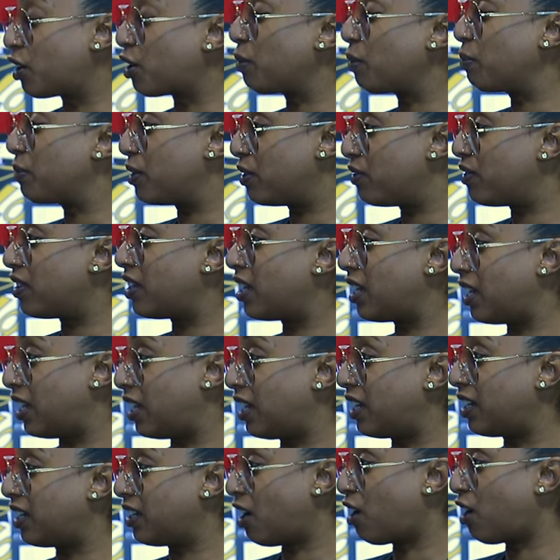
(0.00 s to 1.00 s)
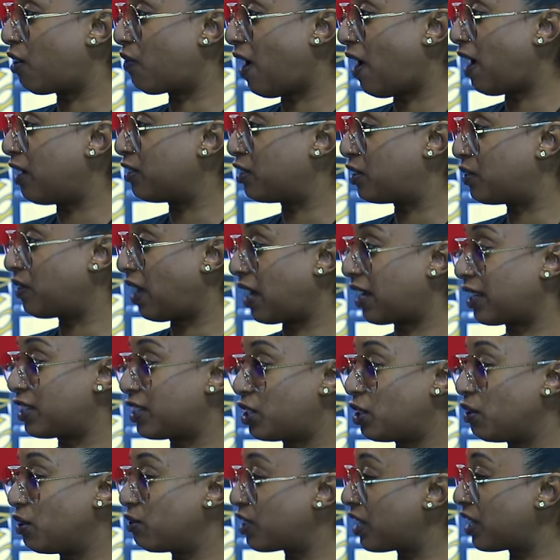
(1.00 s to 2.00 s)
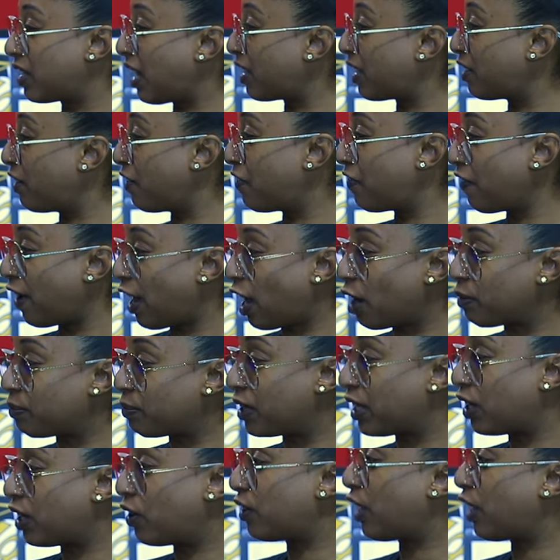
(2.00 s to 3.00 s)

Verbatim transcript: community around you like it's usually like your family